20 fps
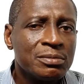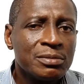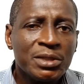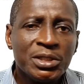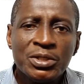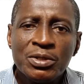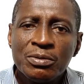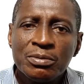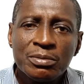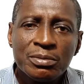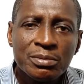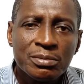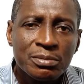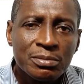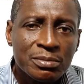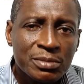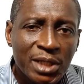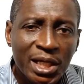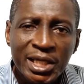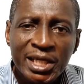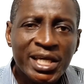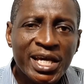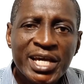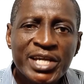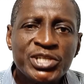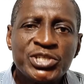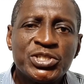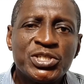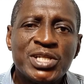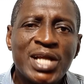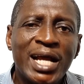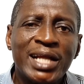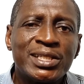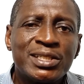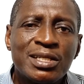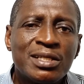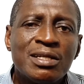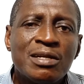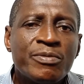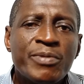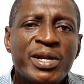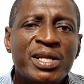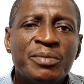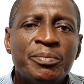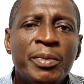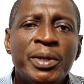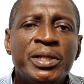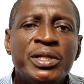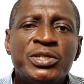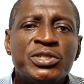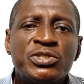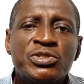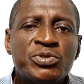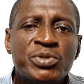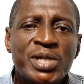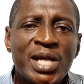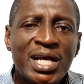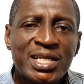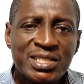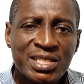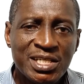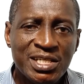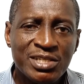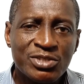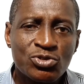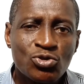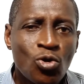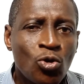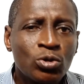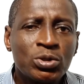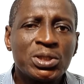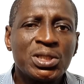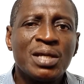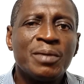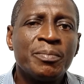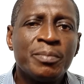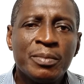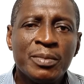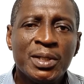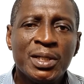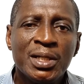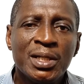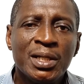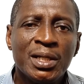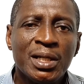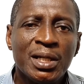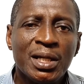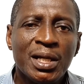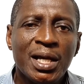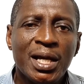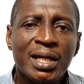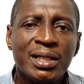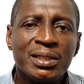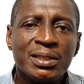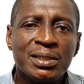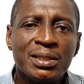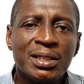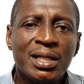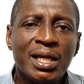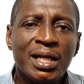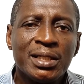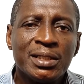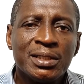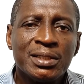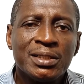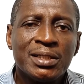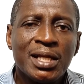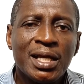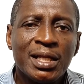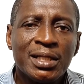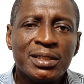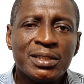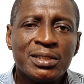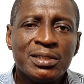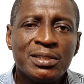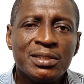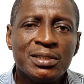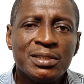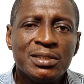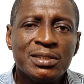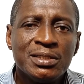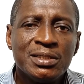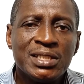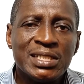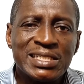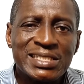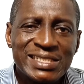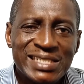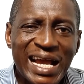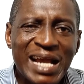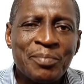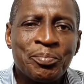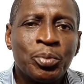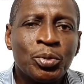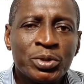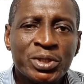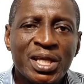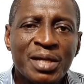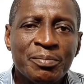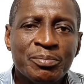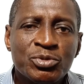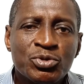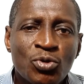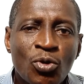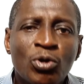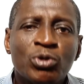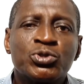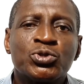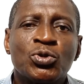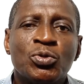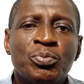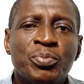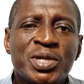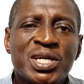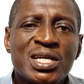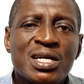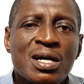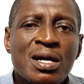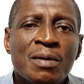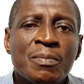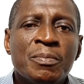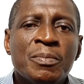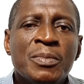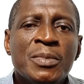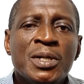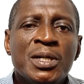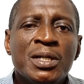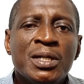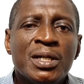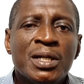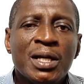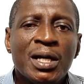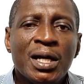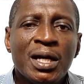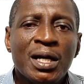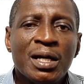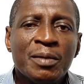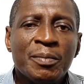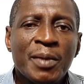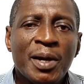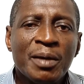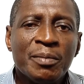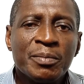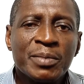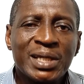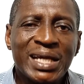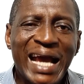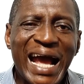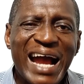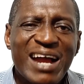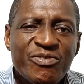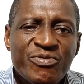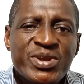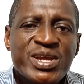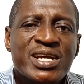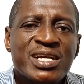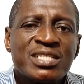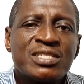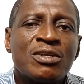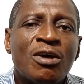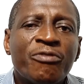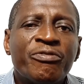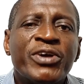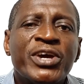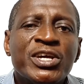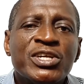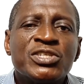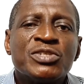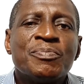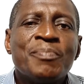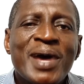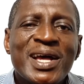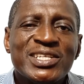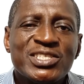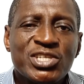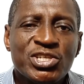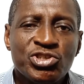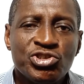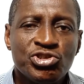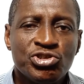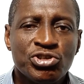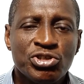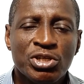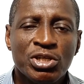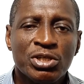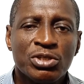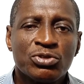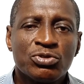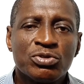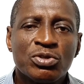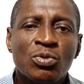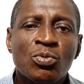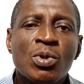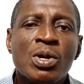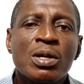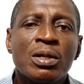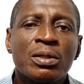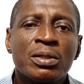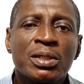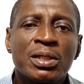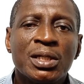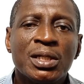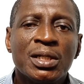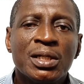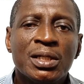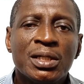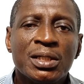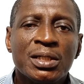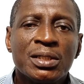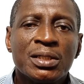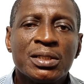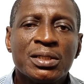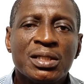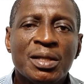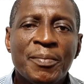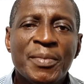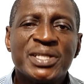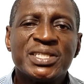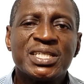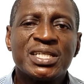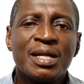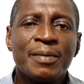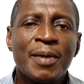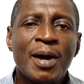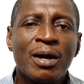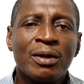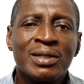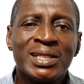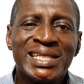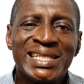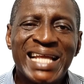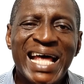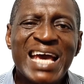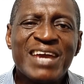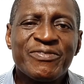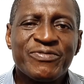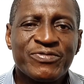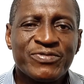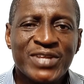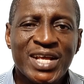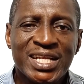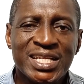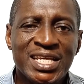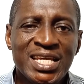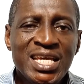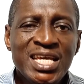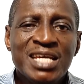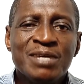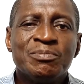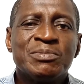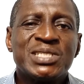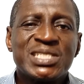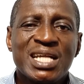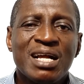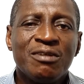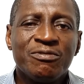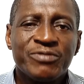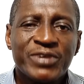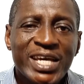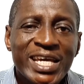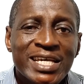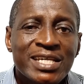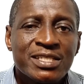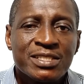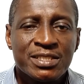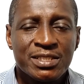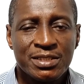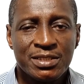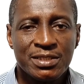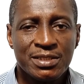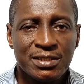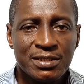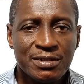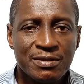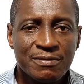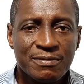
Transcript: you know, engaged in itinerant ministry as he taught them and, and, and discipled them to also become um, um, carriers of his message to the world, a message about life that he himself is.